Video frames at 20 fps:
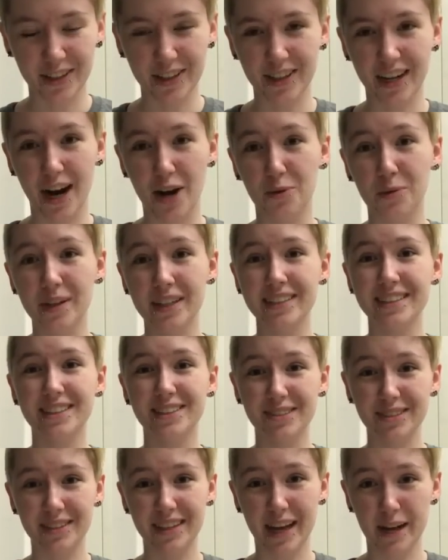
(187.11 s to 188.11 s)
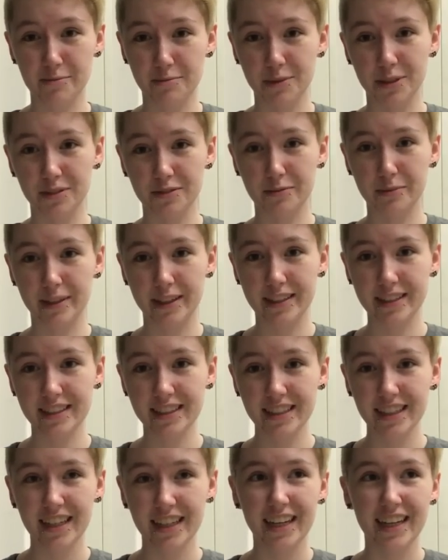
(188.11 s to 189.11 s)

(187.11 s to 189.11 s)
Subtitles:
or I will do that movement,